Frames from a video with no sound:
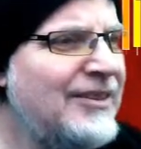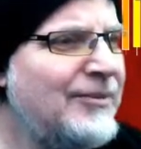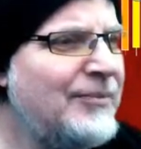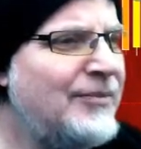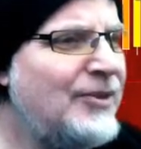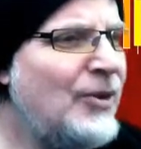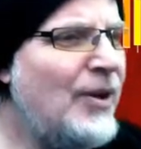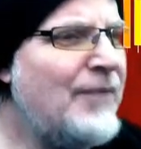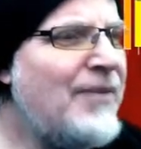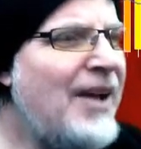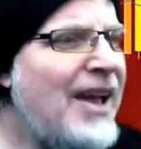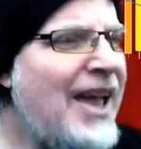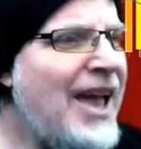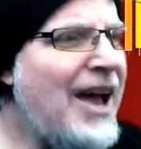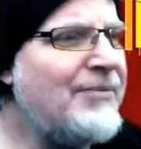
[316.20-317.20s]
So if I
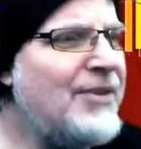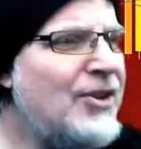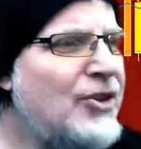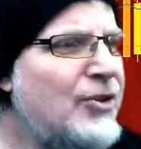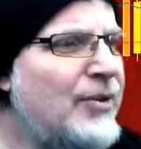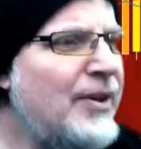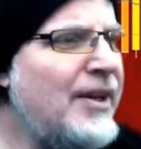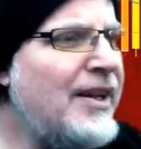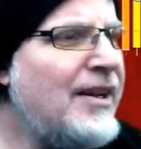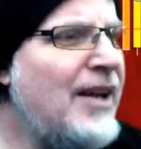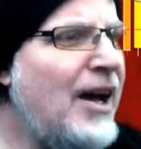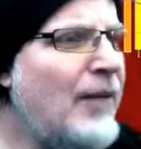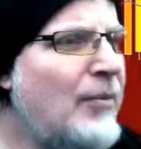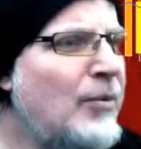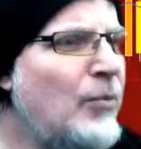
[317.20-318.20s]
have to trade, I
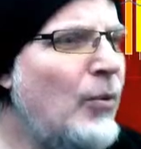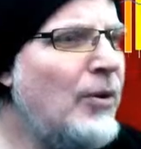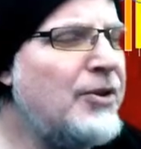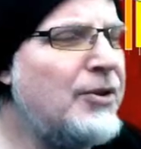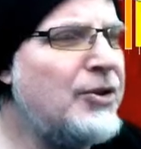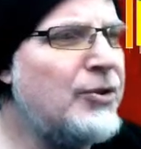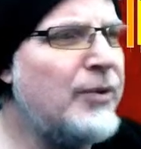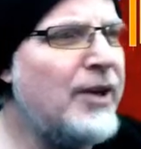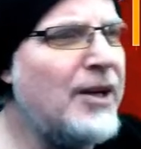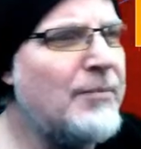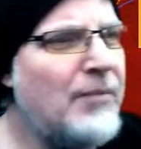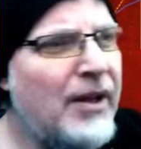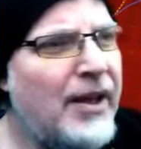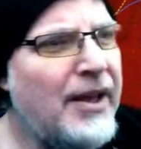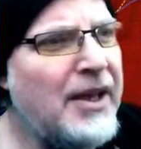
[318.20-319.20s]
would want to trade
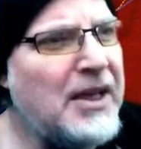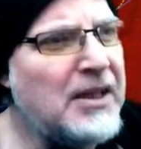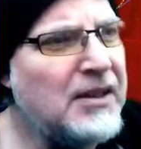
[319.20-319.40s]
my